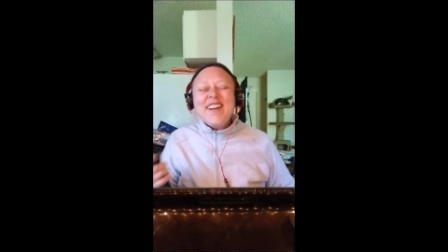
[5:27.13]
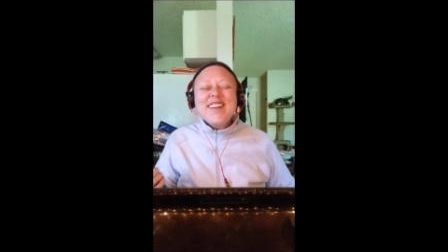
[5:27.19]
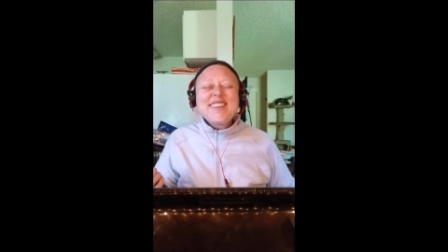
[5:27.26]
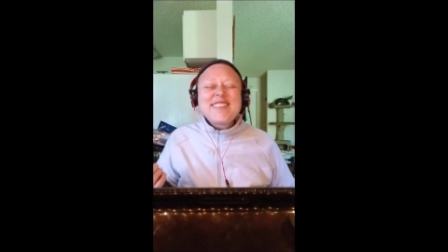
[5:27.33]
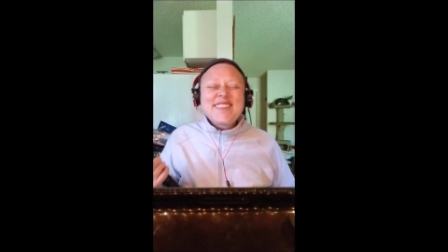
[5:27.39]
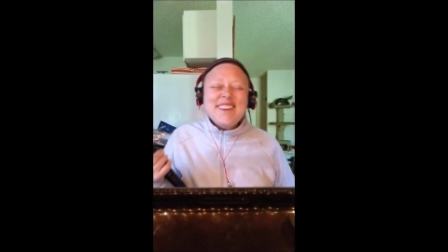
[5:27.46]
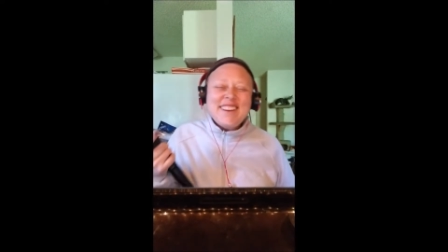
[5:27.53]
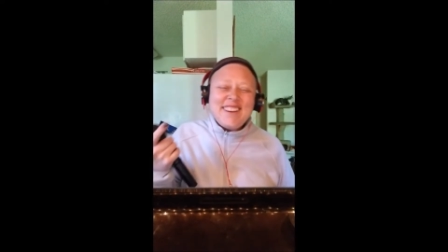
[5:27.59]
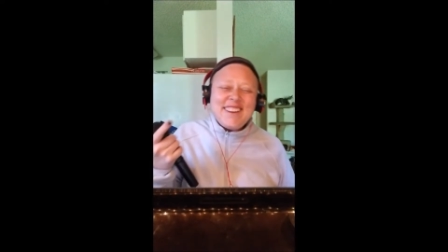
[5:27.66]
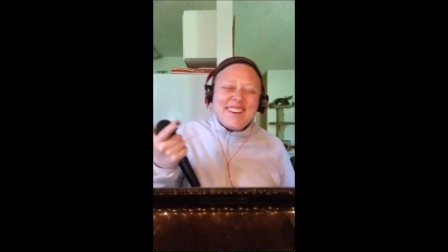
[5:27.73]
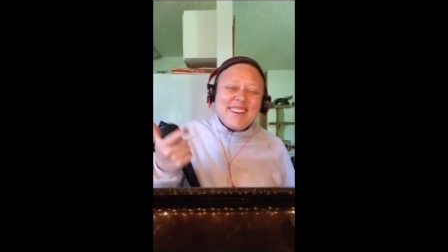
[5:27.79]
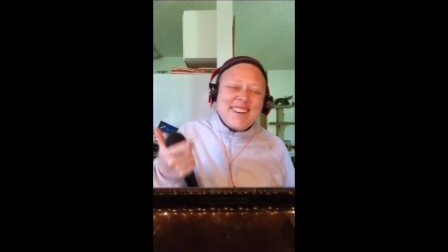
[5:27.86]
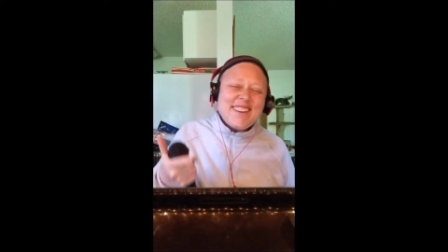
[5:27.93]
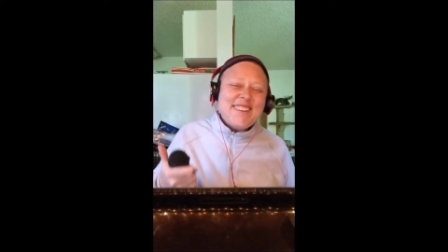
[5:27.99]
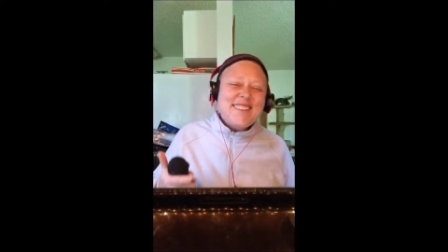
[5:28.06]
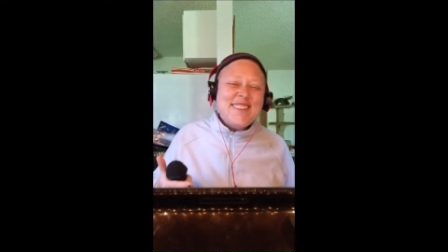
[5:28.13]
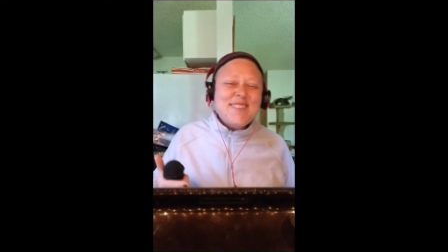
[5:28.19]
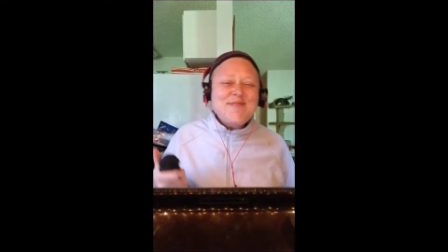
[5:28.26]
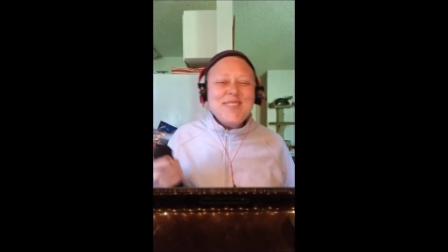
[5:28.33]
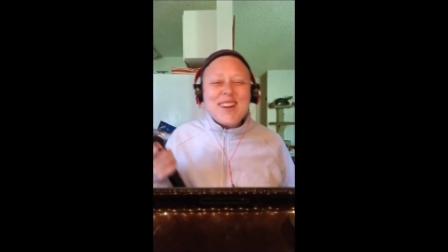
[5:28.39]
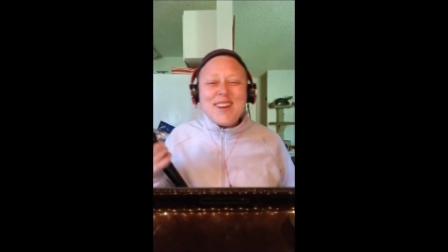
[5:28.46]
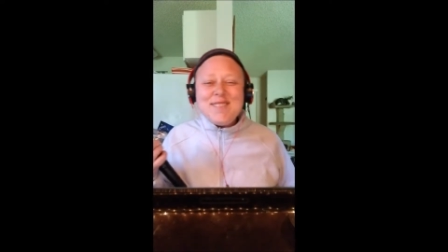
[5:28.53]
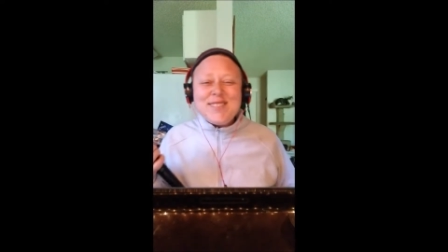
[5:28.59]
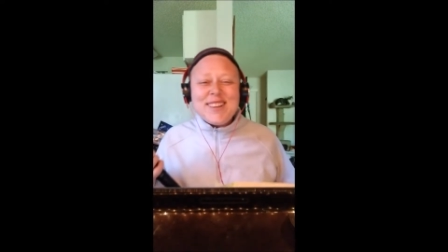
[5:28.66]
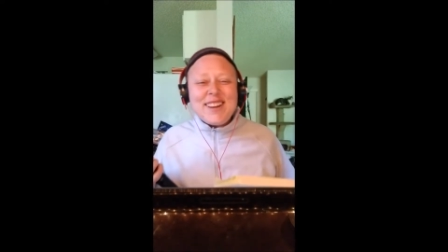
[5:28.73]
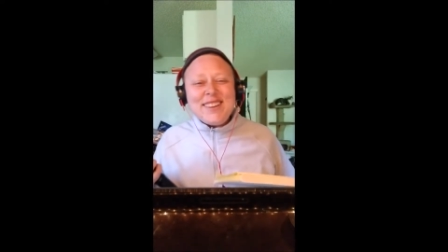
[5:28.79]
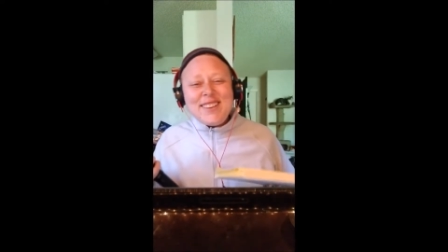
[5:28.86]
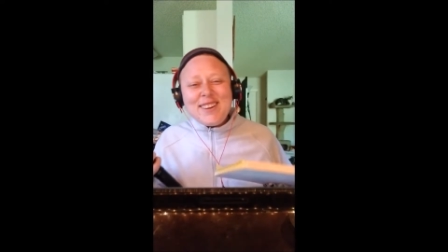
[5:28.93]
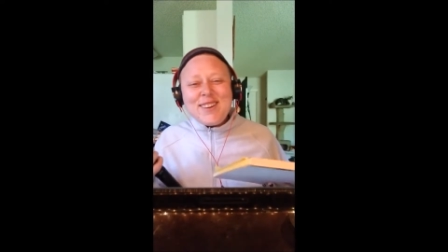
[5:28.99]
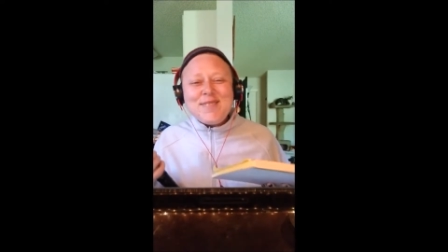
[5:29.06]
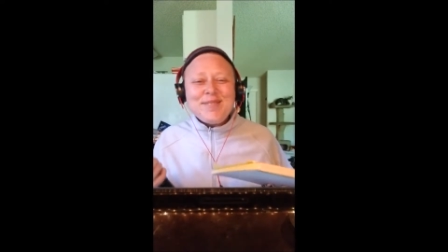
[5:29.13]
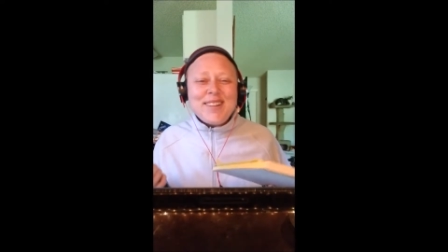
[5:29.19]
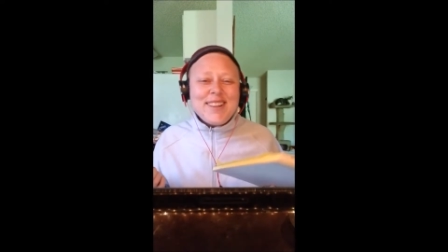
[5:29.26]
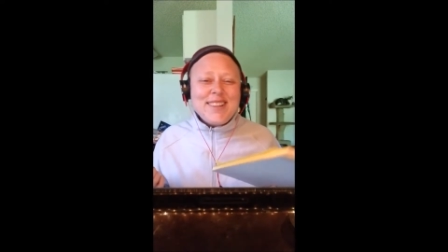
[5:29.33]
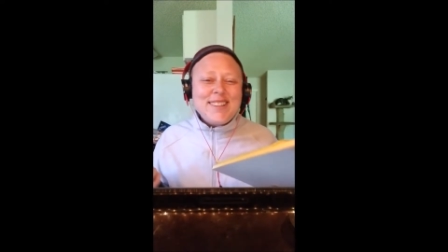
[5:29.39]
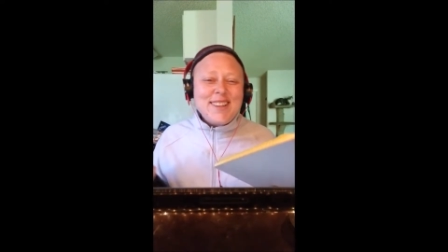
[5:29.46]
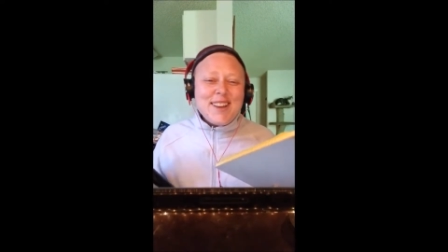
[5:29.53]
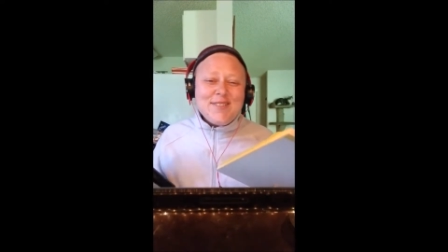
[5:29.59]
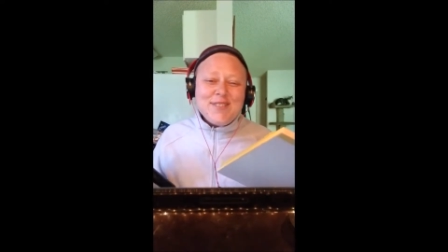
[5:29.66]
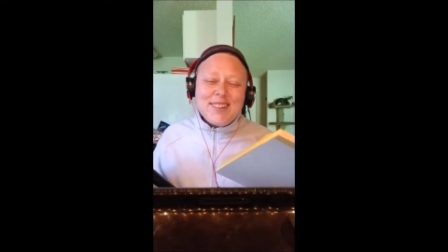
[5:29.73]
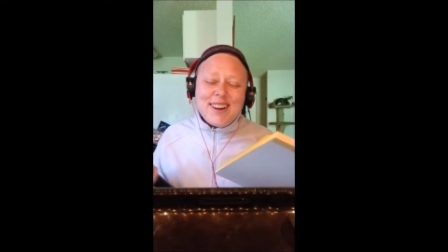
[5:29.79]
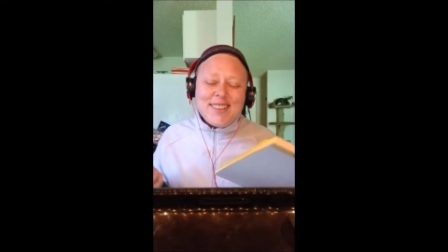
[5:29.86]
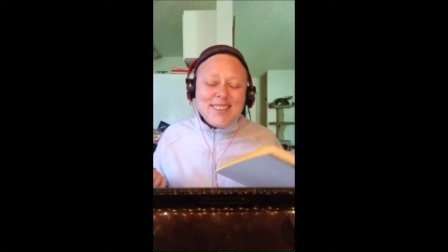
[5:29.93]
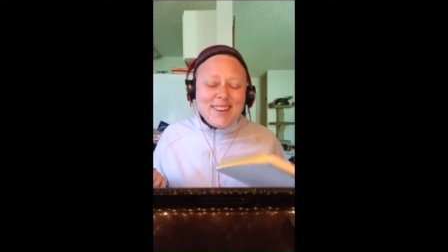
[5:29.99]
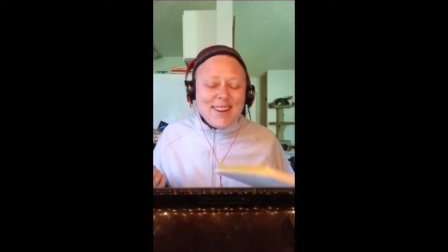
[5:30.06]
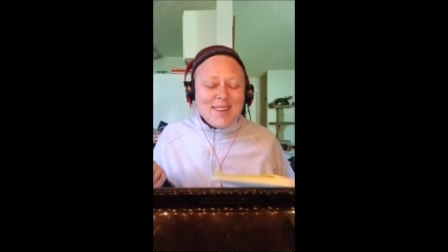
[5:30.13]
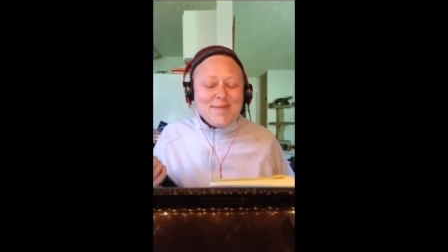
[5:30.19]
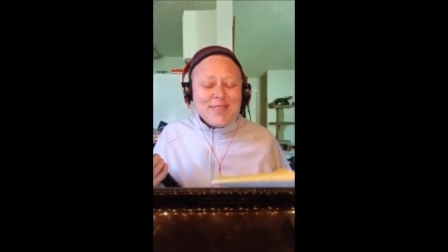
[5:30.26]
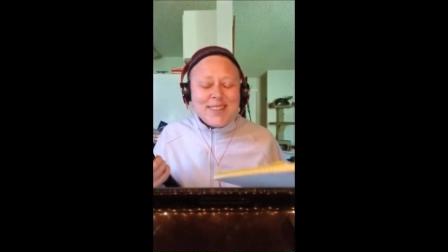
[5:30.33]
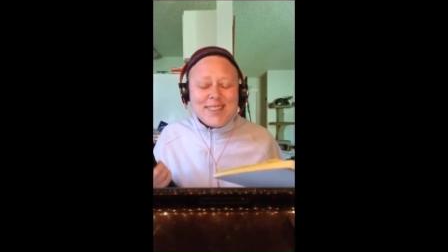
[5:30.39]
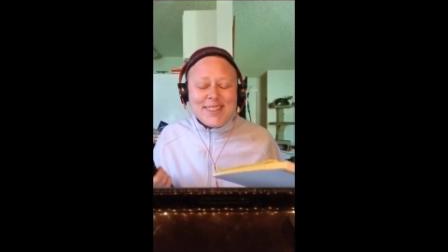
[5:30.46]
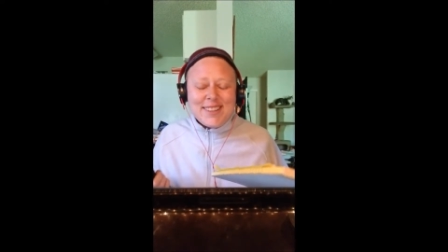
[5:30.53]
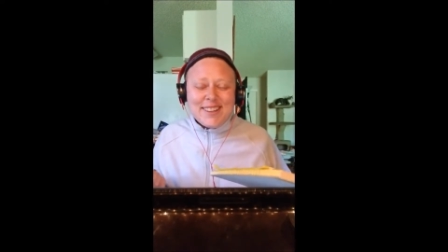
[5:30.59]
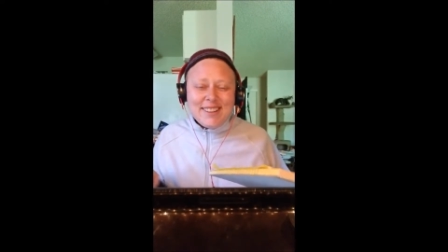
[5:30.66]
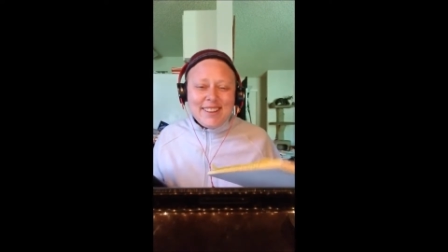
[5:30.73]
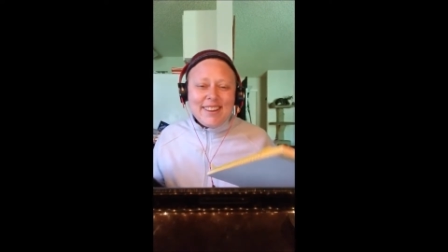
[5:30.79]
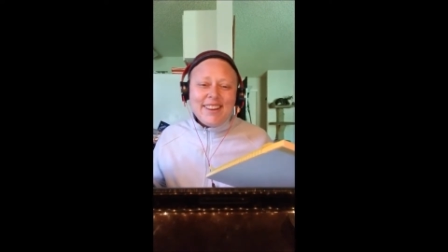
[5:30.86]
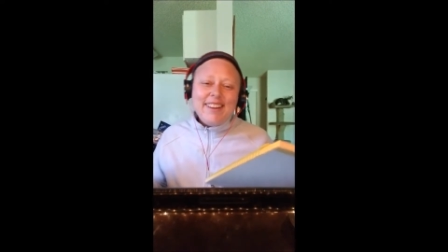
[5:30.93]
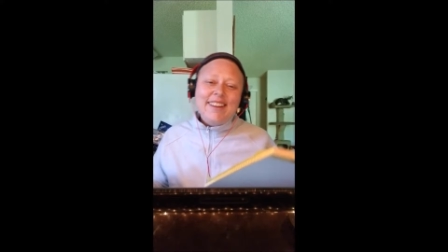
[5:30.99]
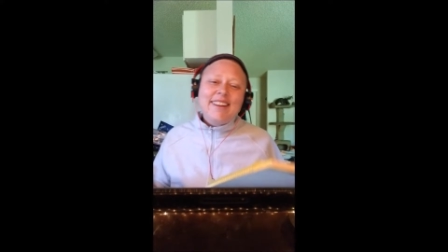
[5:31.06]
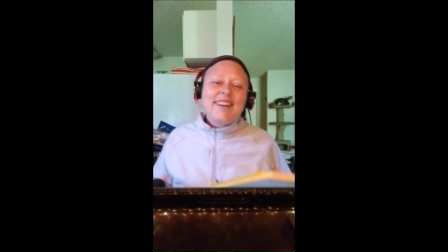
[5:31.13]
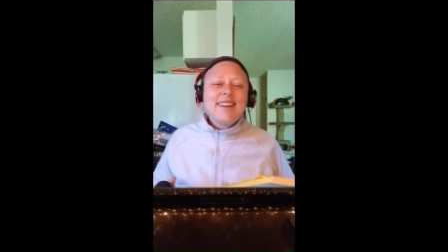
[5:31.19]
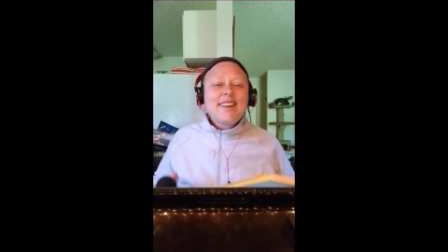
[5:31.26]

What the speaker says: See, because sometimes I look at myself and I think I'm silly.